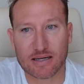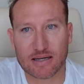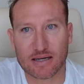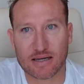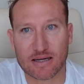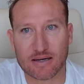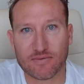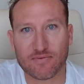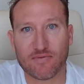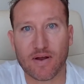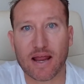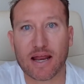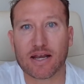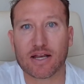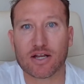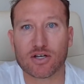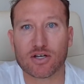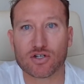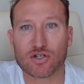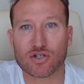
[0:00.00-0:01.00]

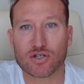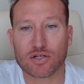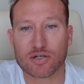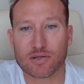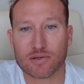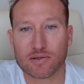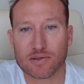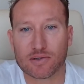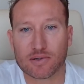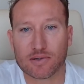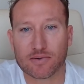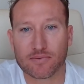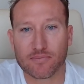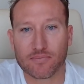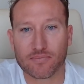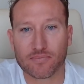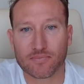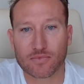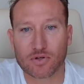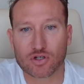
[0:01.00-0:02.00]
advantaged
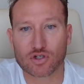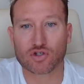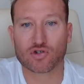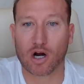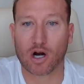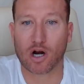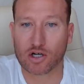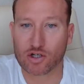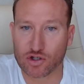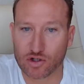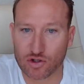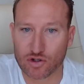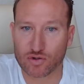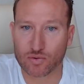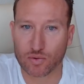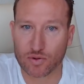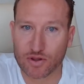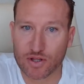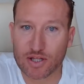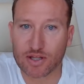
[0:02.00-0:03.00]
structures
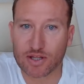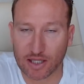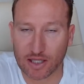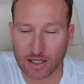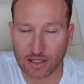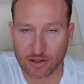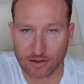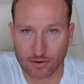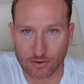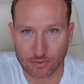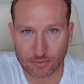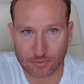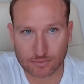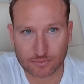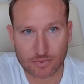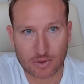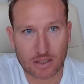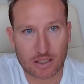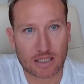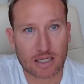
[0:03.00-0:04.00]
within the E
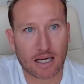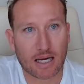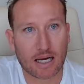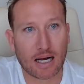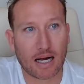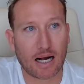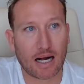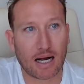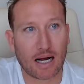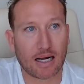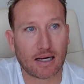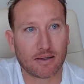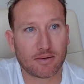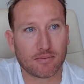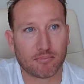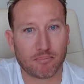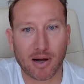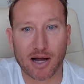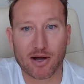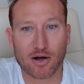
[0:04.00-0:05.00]
U
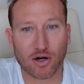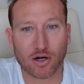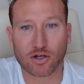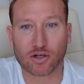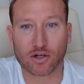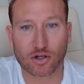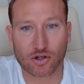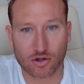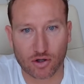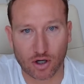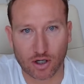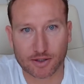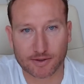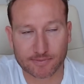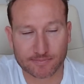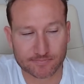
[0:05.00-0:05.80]
uh, by hook or crook.